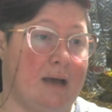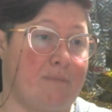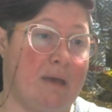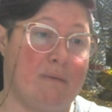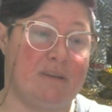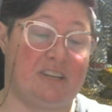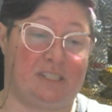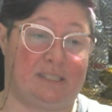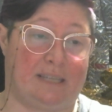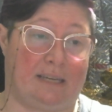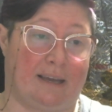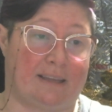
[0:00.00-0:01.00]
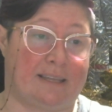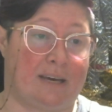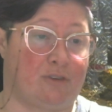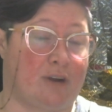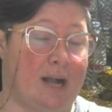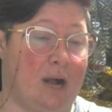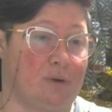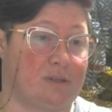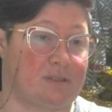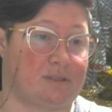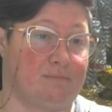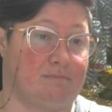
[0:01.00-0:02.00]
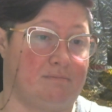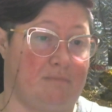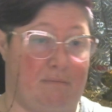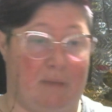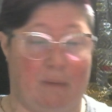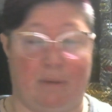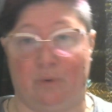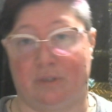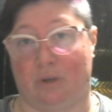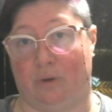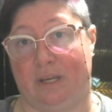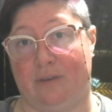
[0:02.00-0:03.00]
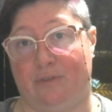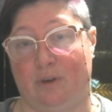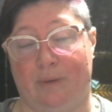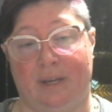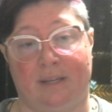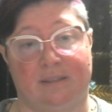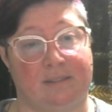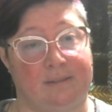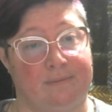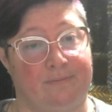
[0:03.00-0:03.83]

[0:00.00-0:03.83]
Maybe she stayed like that for hours. Maybe it was only a few minutes.